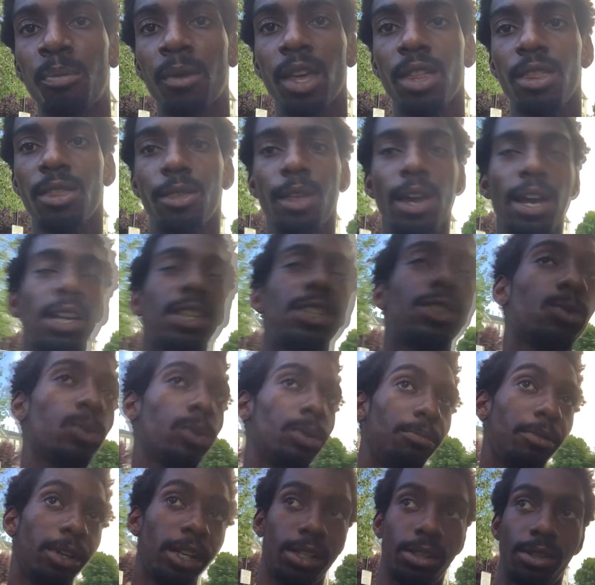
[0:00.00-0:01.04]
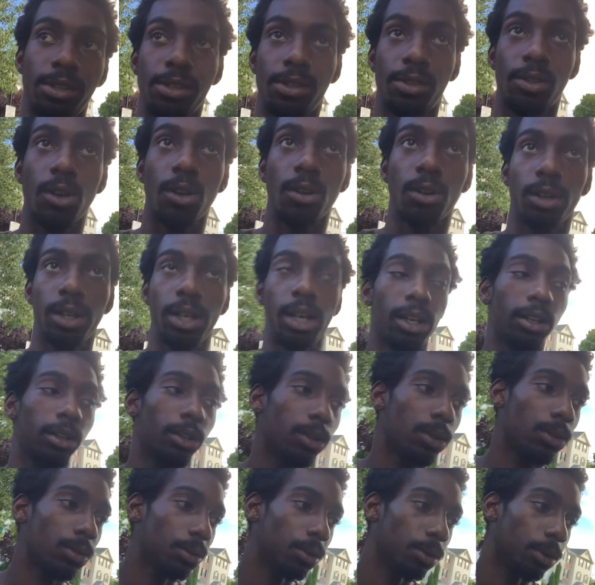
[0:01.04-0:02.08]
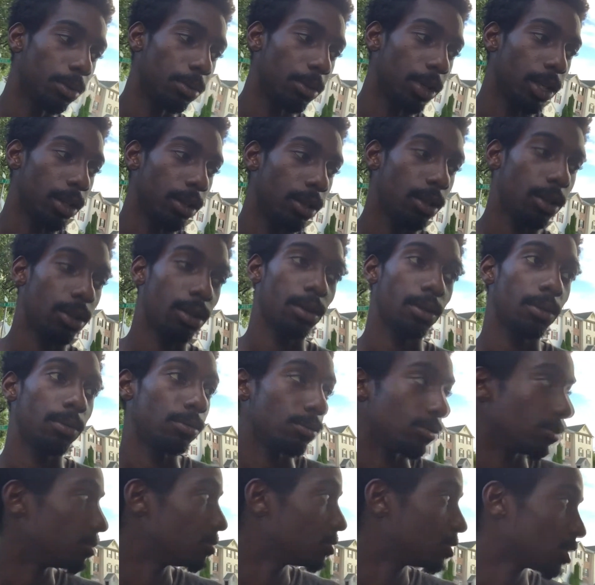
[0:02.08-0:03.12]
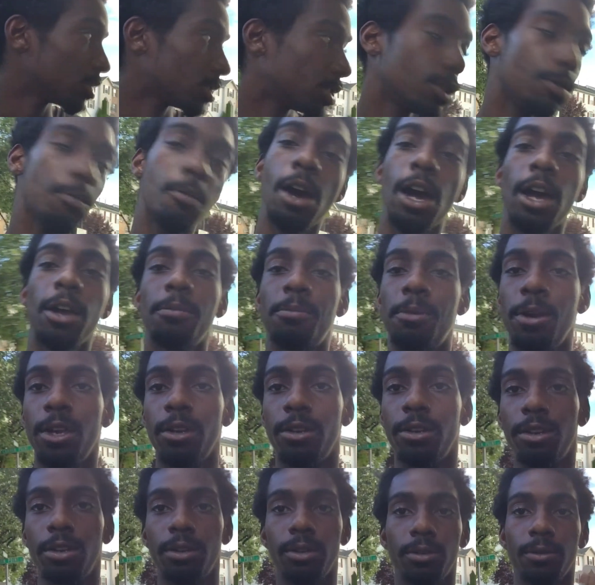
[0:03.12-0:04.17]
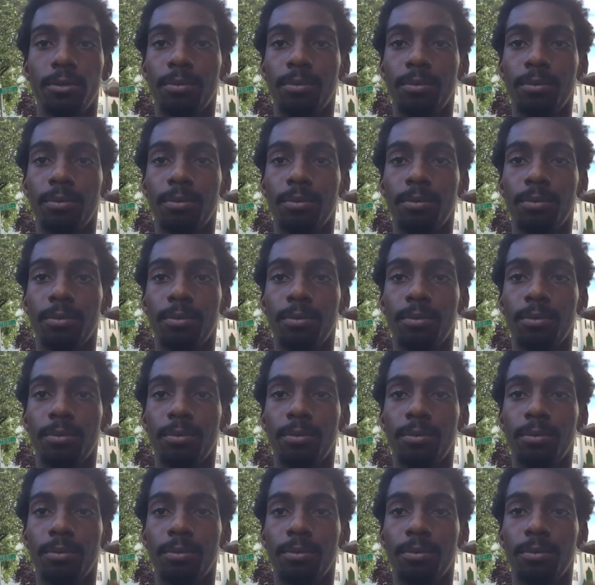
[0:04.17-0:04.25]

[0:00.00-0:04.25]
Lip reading: That's what makes this car kind of cool to me. Just in my opinion.